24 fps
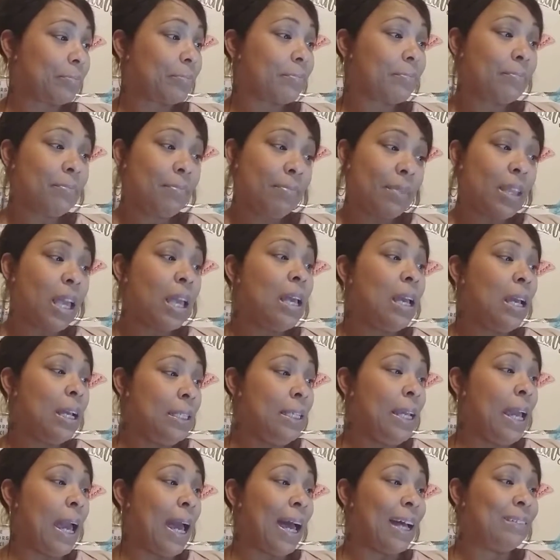Yeah.
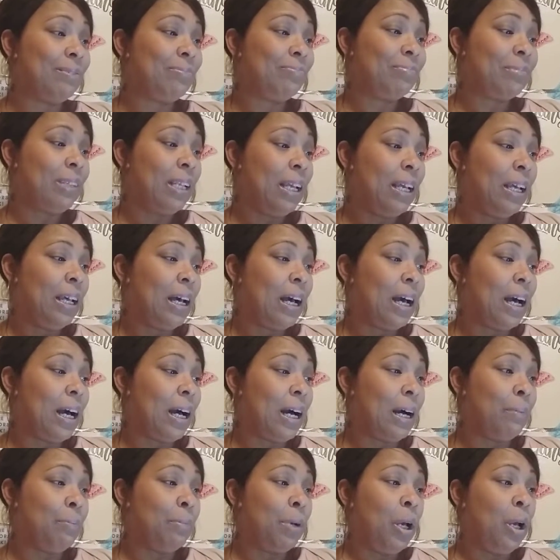
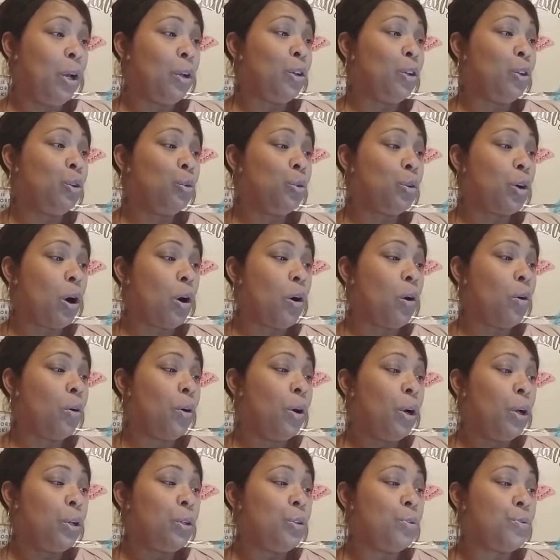You
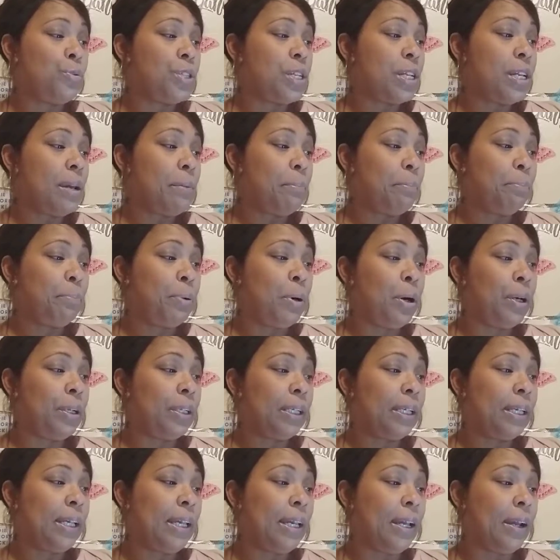didn't put
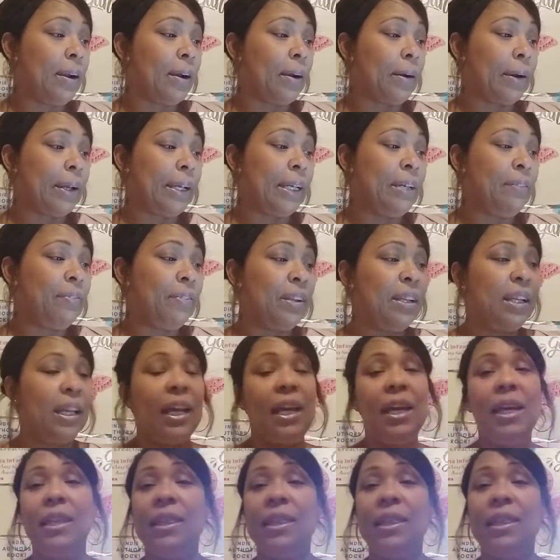here, even in this